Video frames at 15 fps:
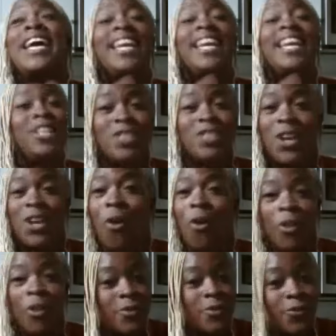He shot
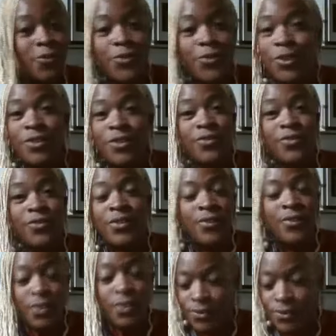all of the food
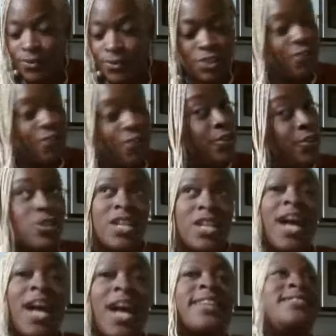food for food mm.
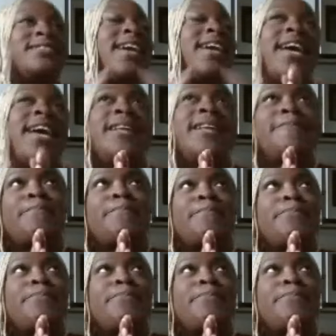shots and